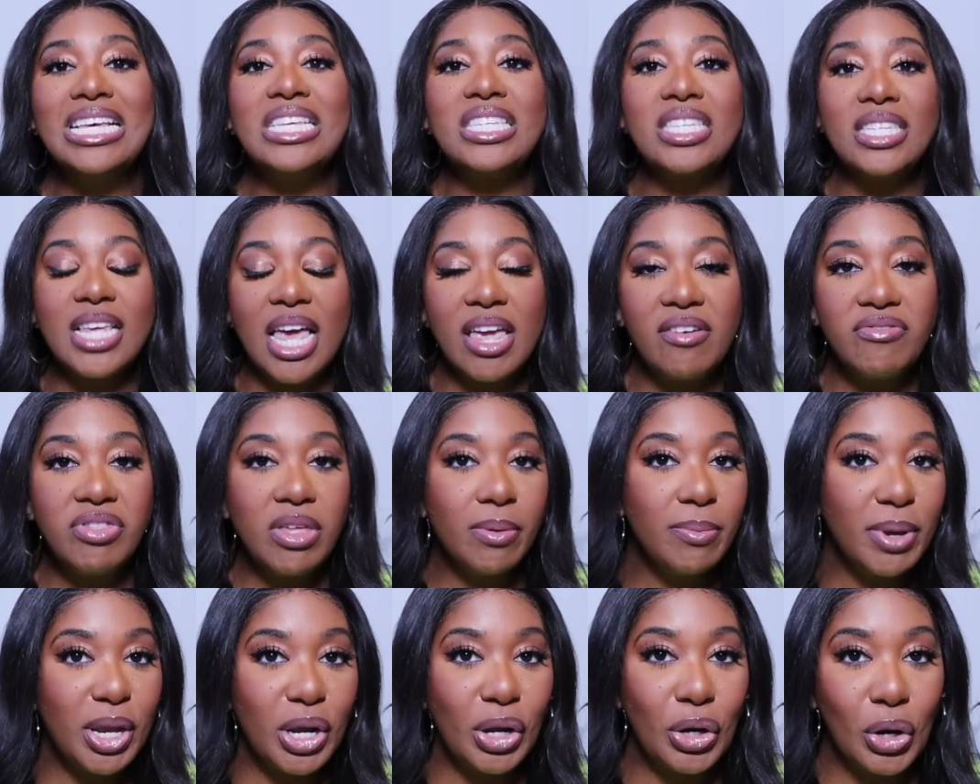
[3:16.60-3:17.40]
save
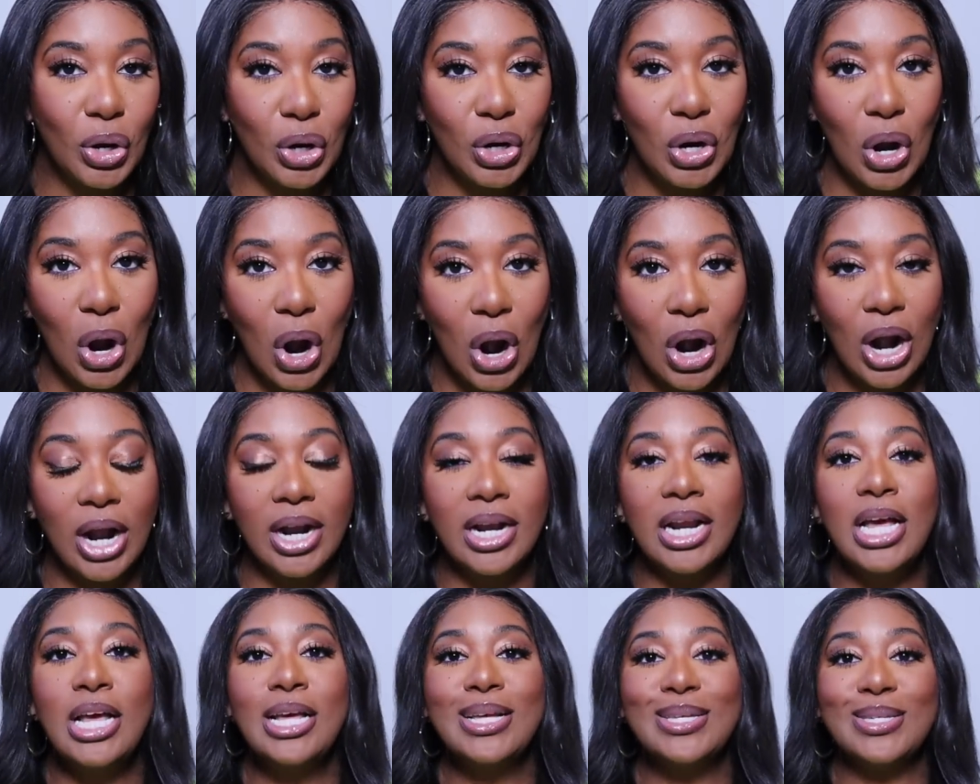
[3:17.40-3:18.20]
them in your
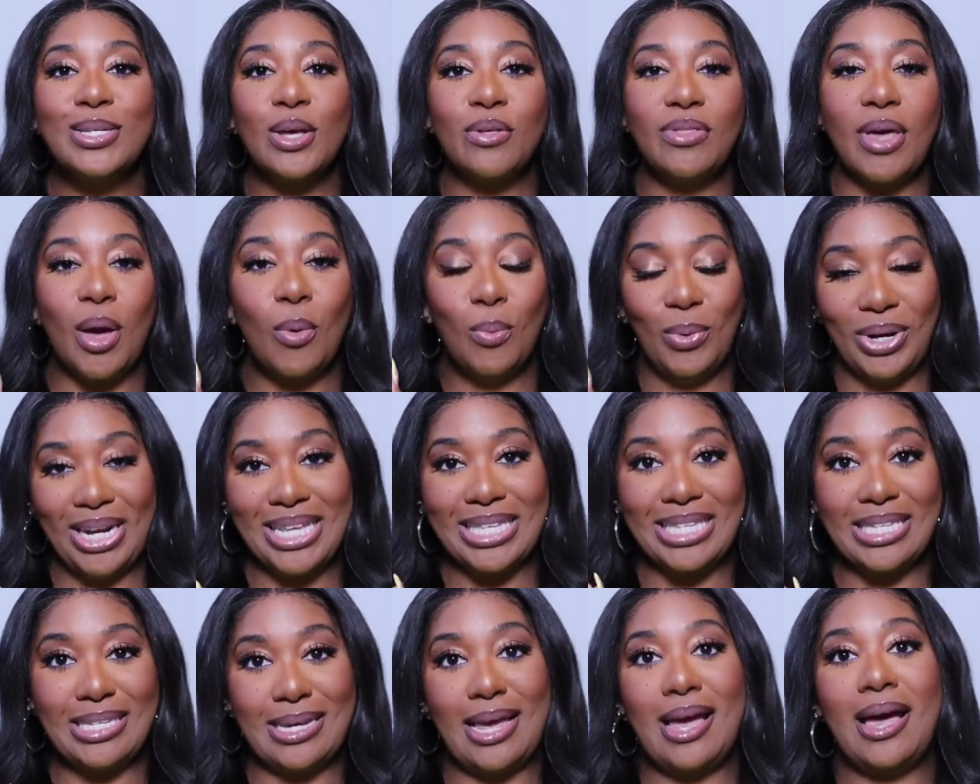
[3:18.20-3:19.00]
cart so that when
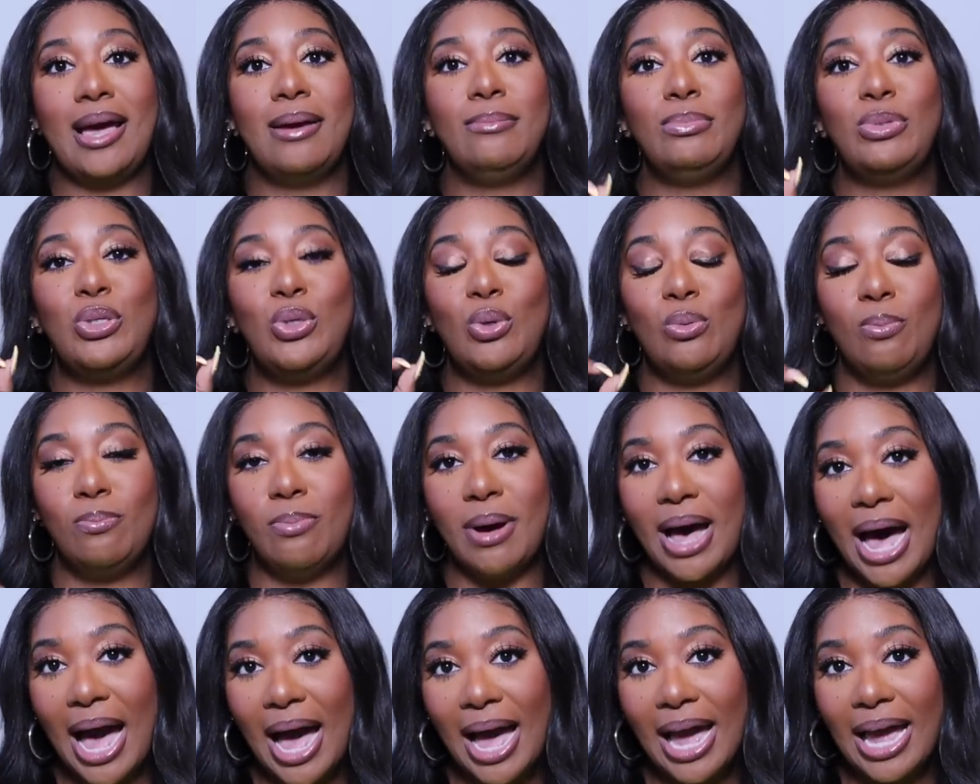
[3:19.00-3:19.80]
it's time to
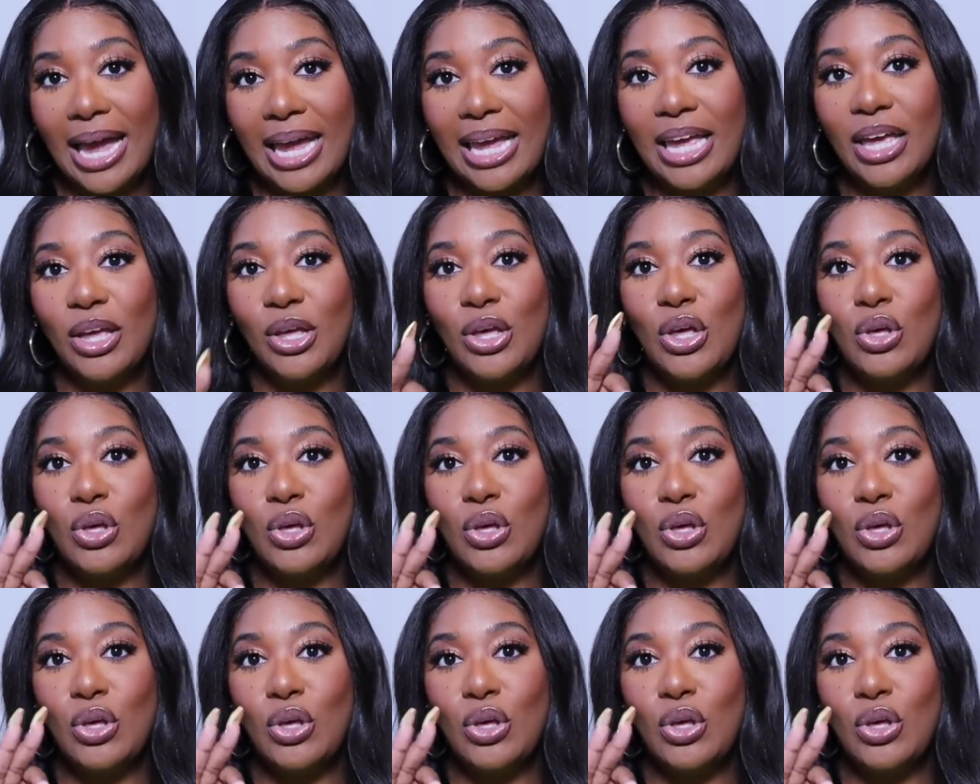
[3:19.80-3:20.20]
buy,